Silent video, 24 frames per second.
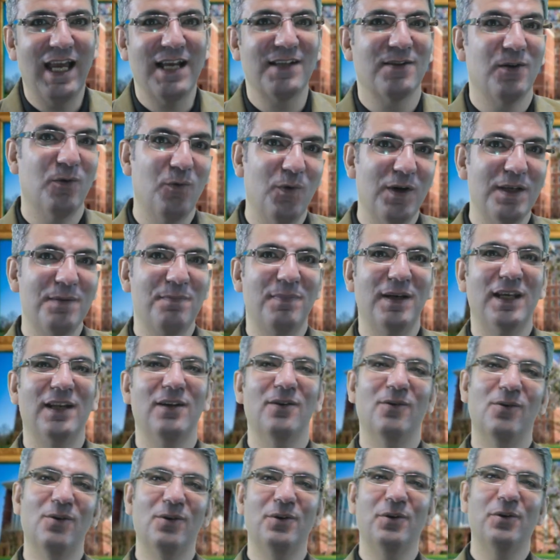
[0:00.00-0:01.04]
As always, pin
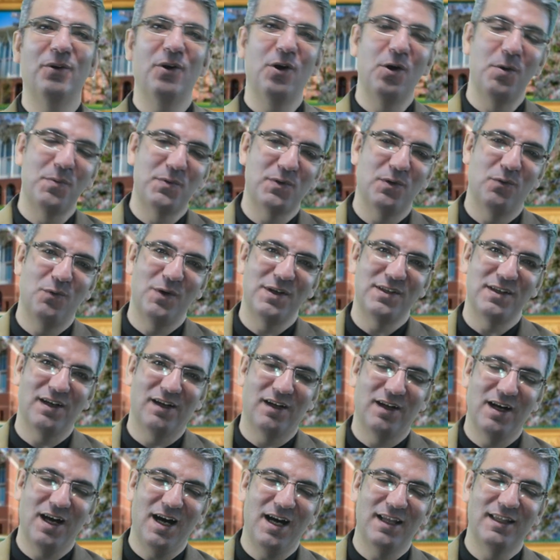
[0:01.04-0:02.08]
all your hopes always on
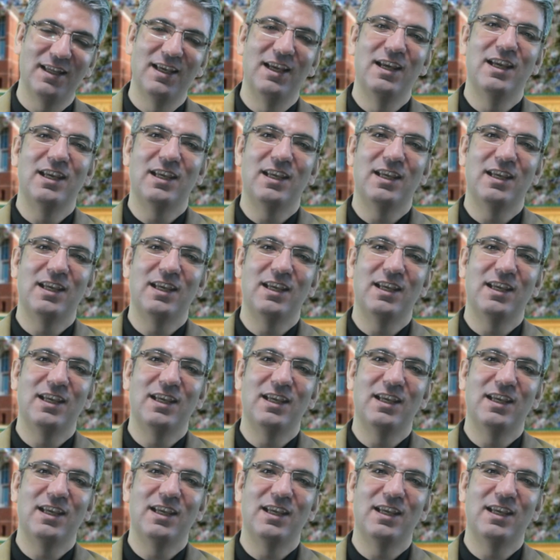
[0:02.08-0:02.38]
God.